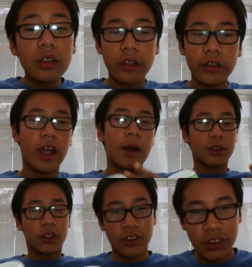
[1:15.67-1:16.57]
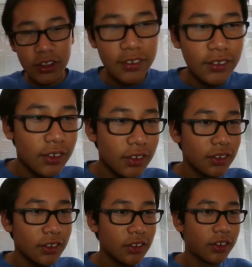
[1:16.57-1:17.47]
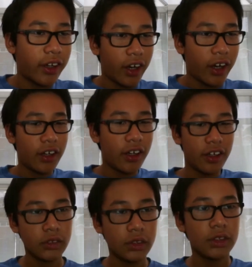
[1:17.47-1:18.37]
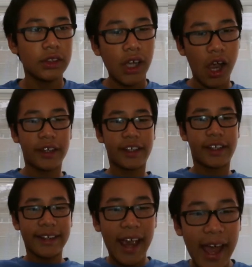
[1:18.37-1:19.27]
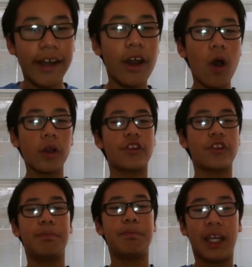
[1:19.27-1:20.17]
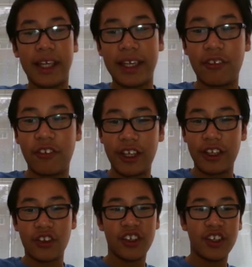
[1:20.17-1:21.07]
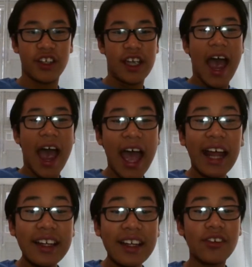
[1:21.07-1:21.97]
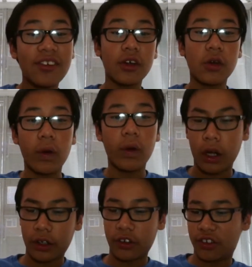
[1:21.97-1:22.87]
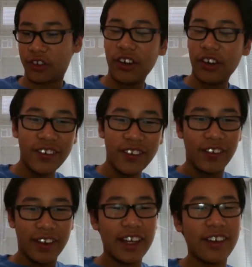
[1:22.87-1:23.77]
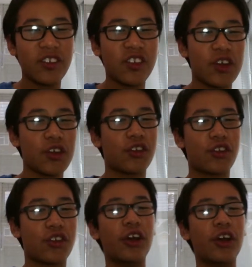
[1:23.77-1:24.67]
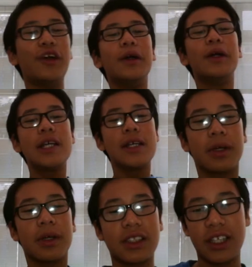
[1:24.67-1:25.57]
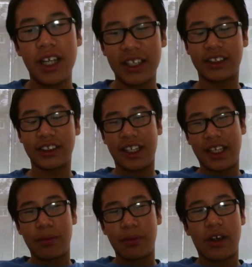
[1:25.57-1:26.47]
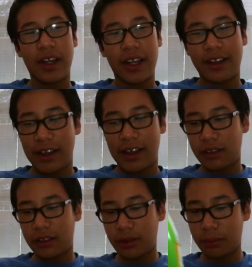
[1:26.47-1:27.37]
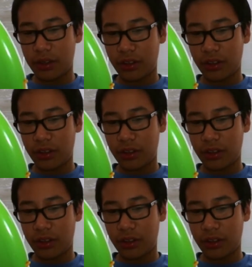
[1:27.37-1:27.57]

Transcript: Okay, I'm shocked. Okay. I cannot believe it. And it still works. It even says personalize your email. I hate that. But